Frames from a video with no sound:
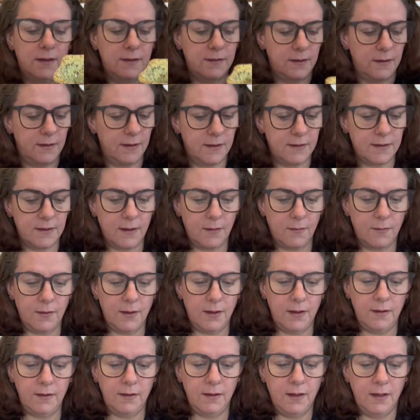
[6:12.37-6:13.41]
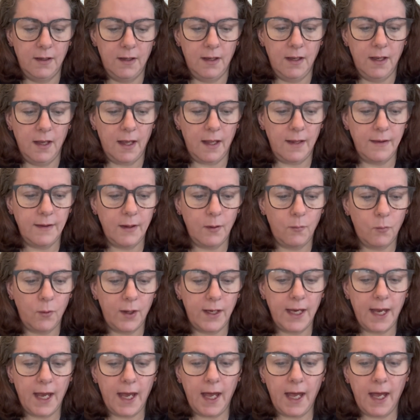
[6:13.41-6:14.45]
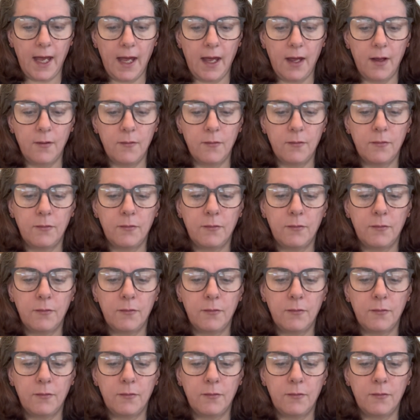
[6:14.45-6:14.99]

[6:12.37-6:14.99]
So that's that one. And then we have